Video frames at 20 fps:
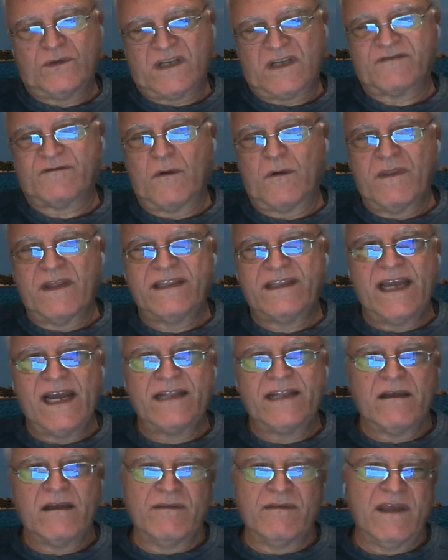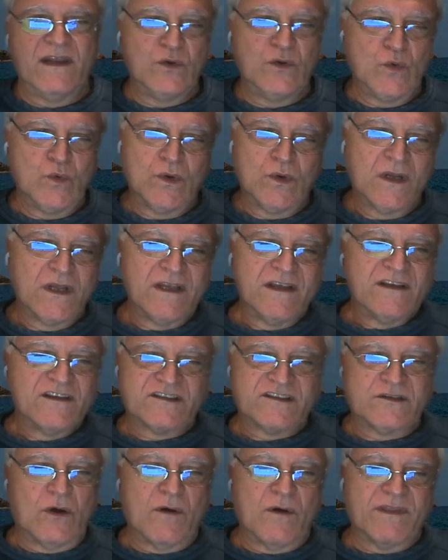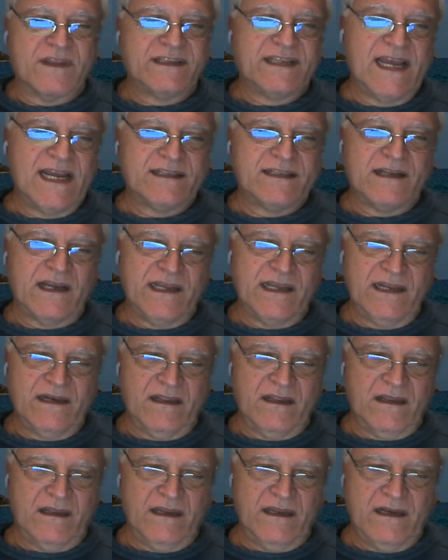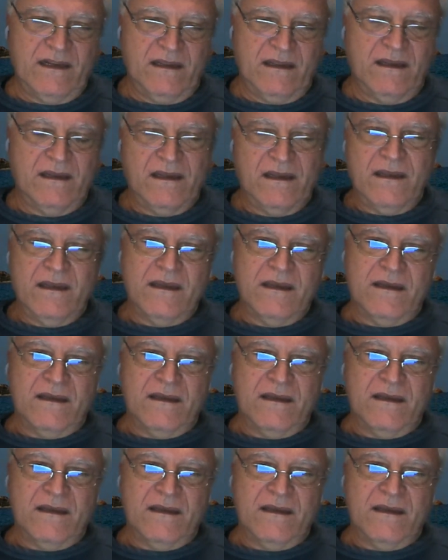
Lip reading: you transform the data, and then you store the data in a